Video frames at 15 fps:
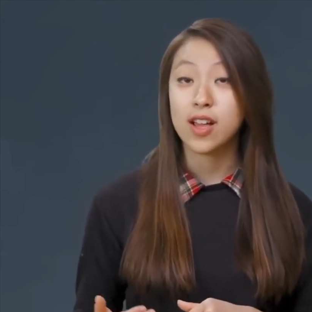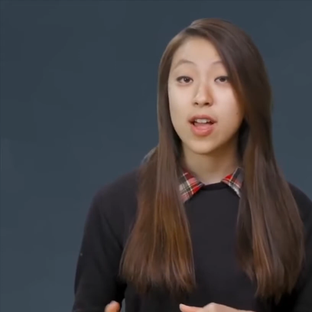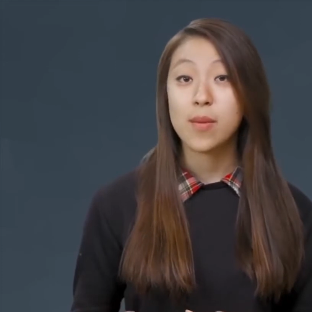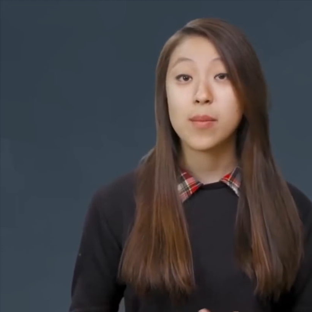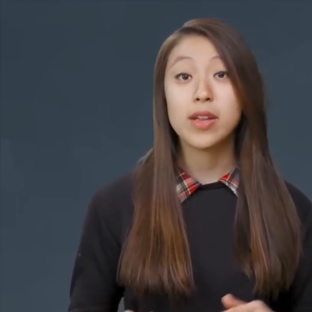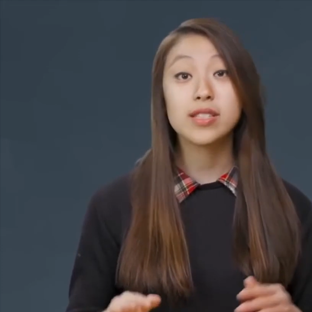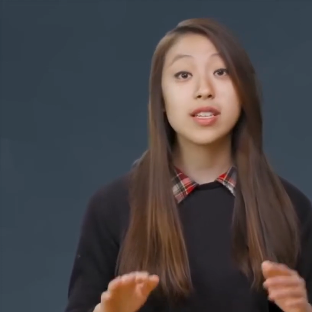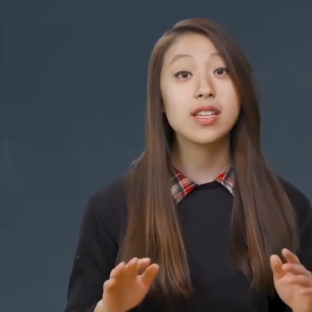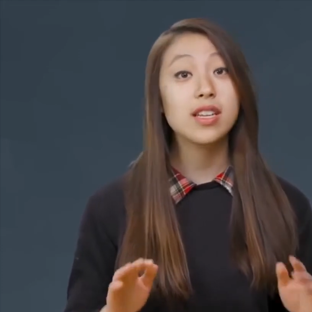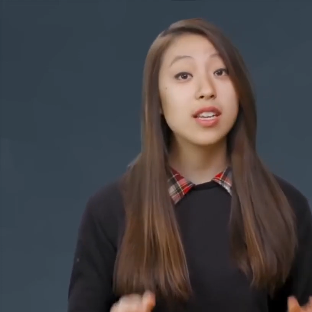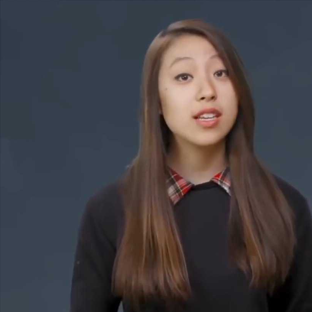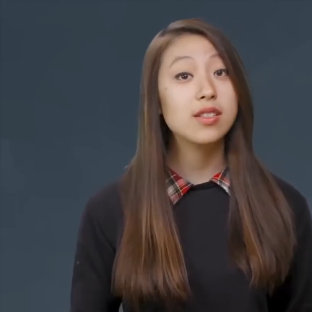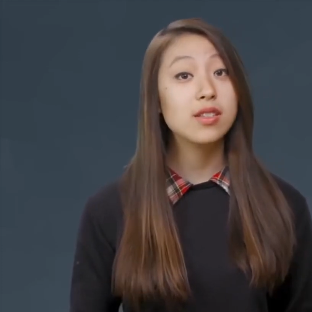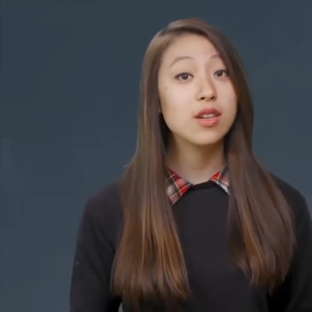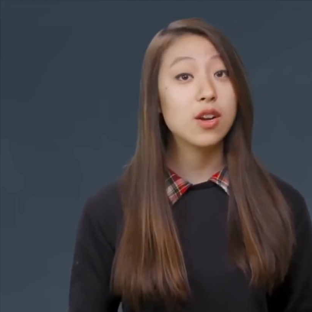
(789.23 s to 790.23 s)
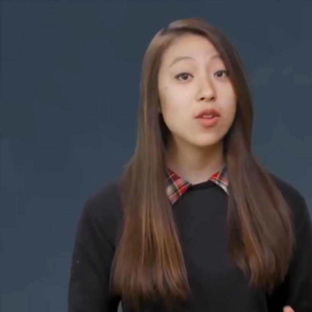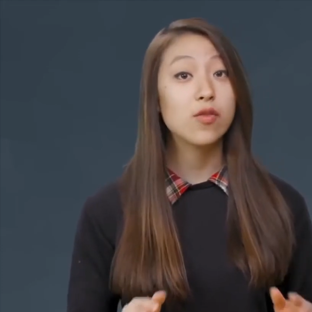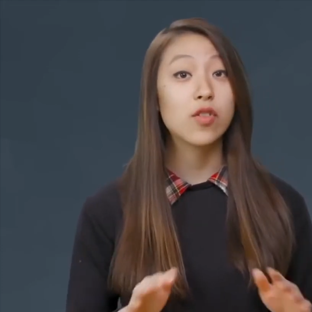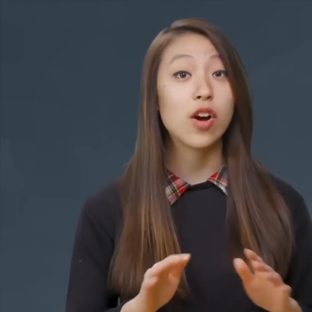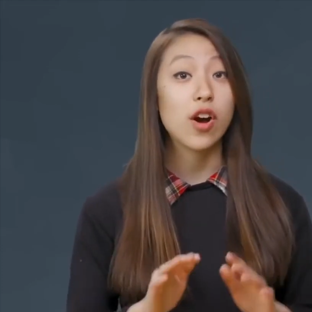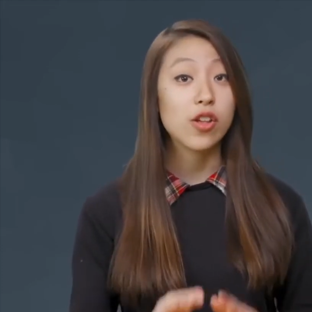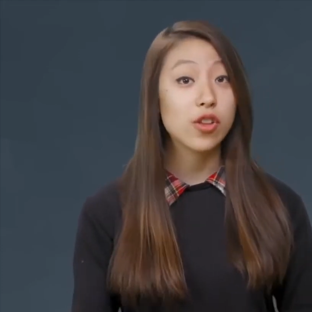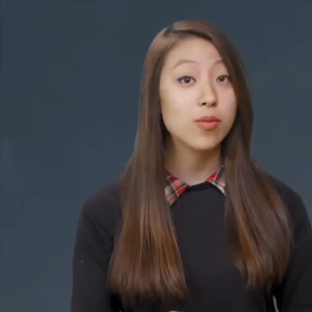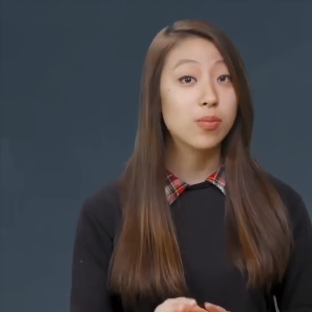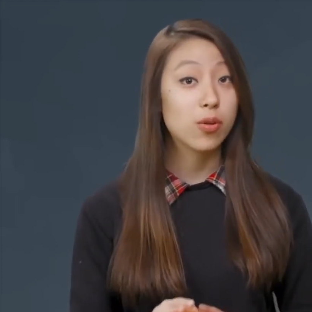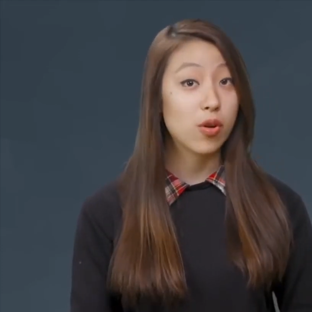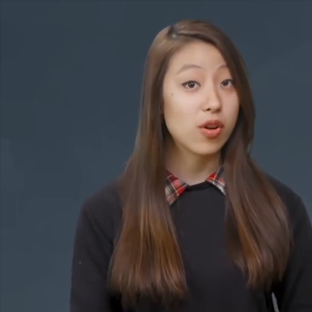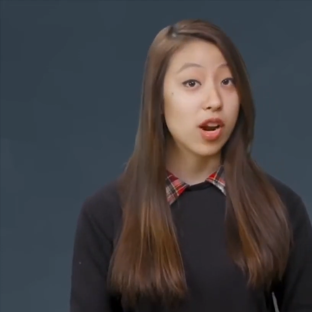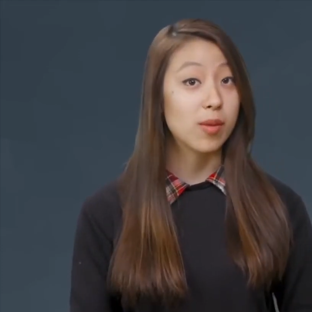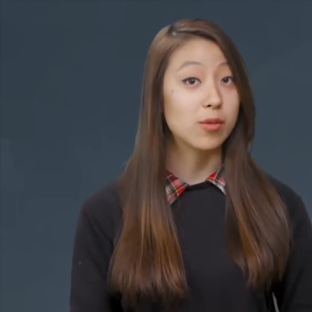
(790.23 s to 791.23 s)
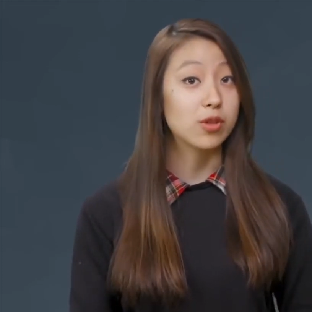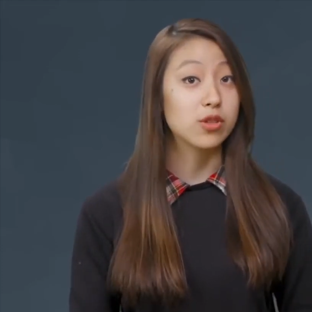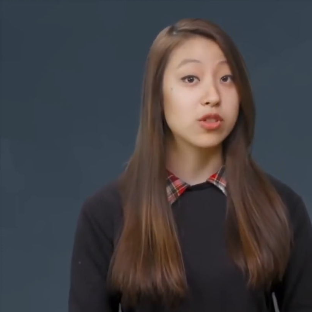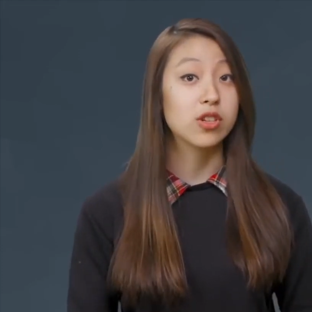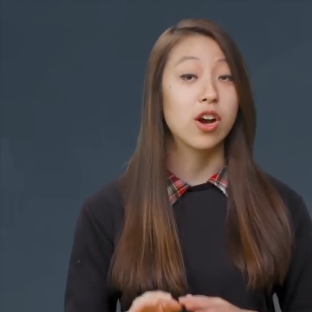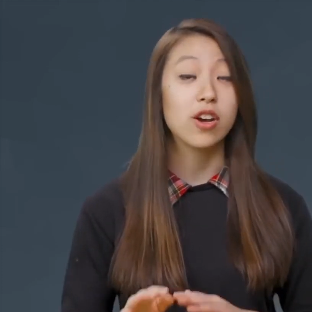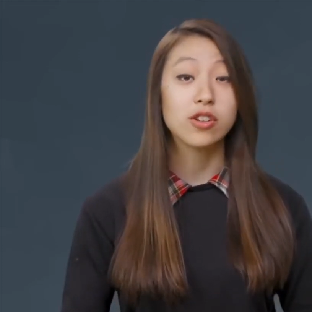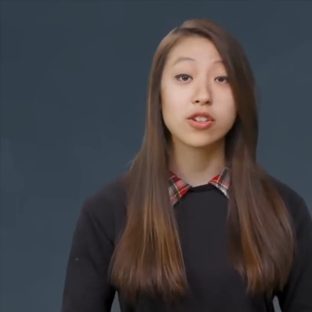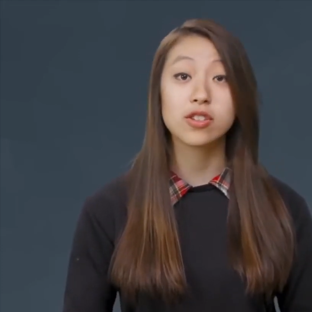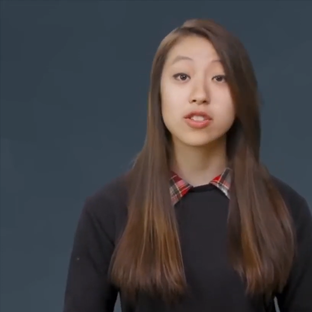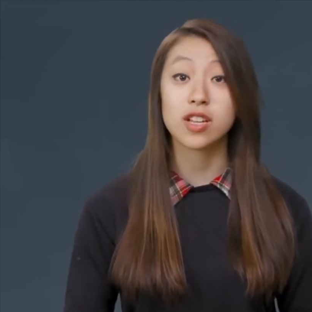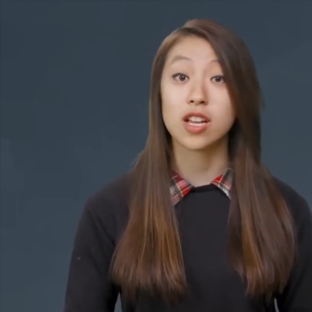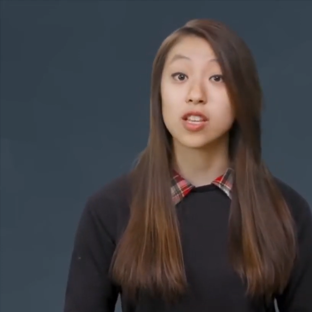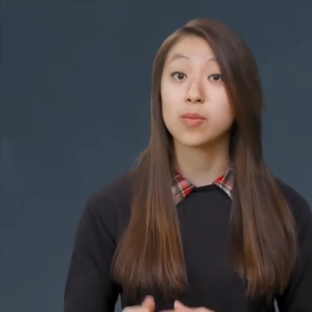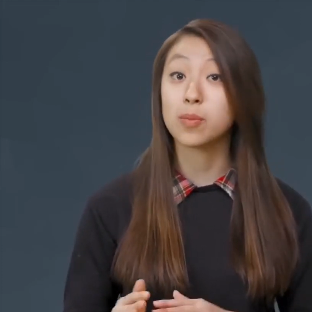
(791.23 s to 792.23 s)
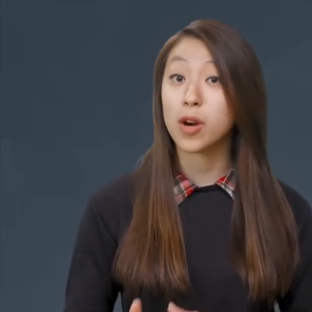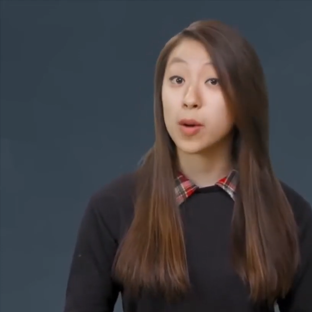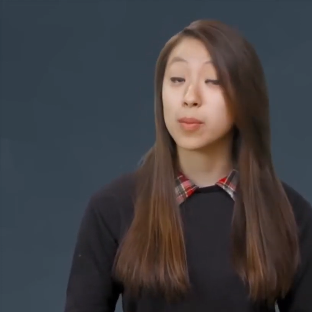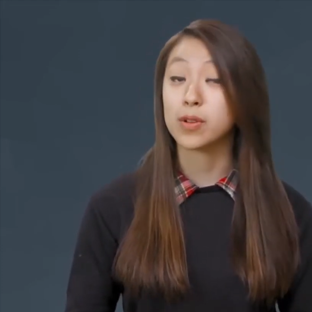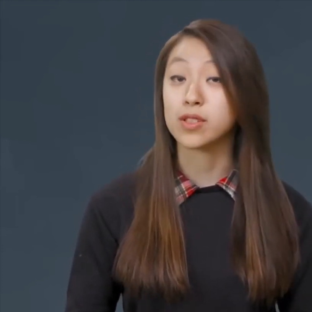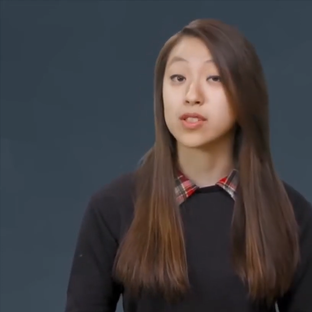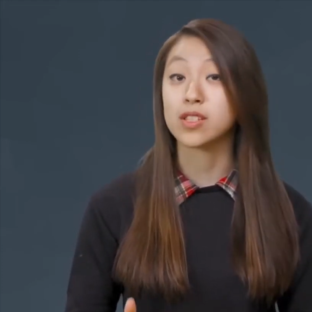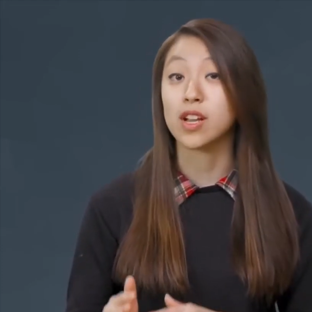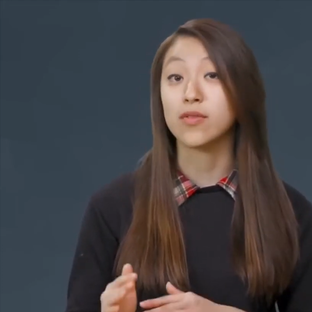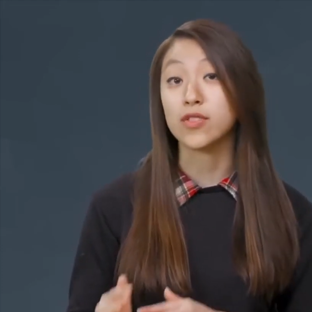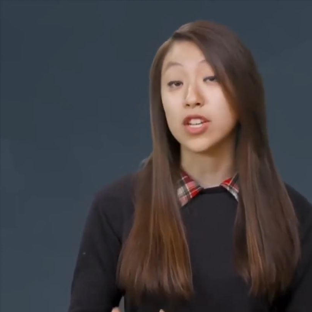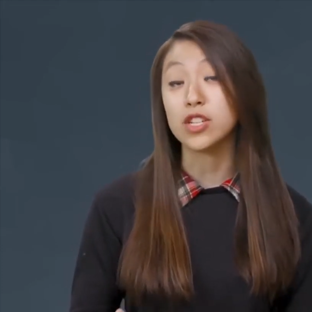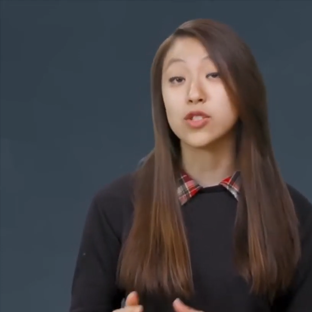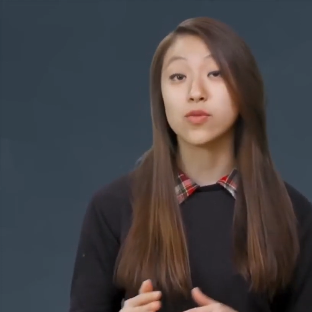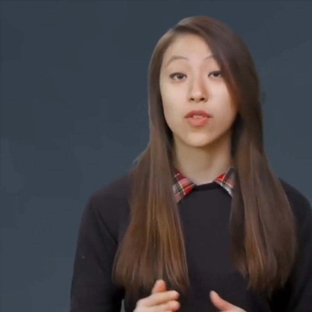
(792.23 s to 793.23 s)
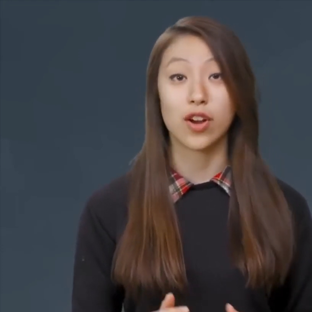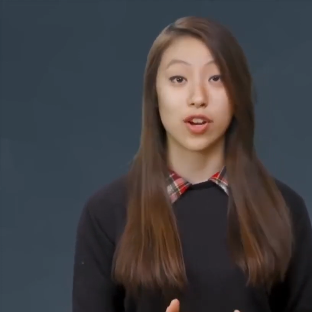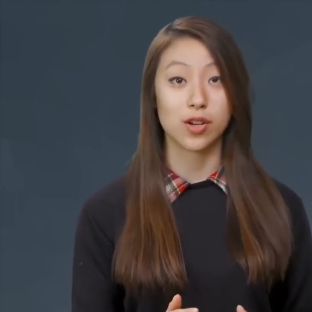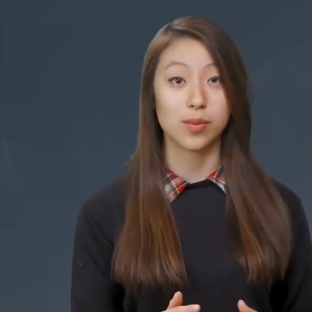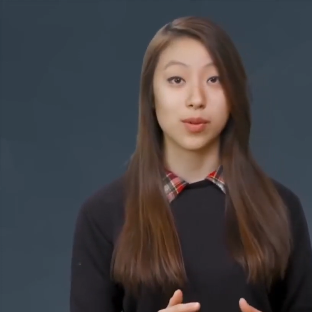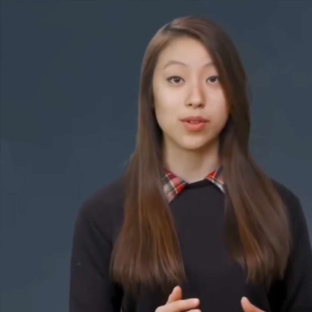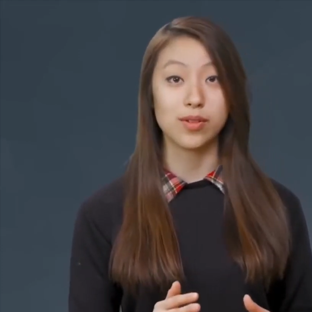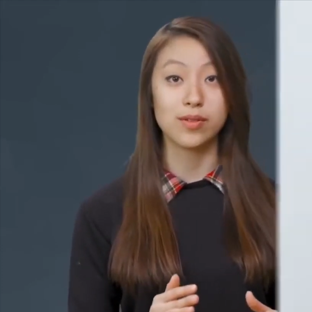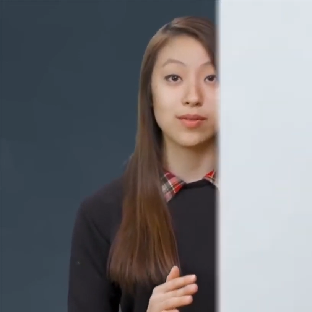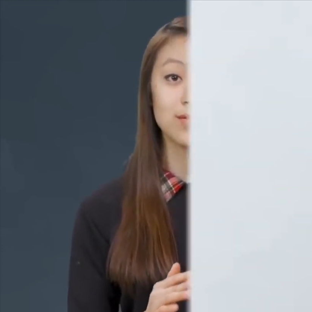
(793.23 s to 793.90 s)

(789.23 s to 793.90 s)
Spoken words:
makes it easier for other programmers to understand the purpose of each variable.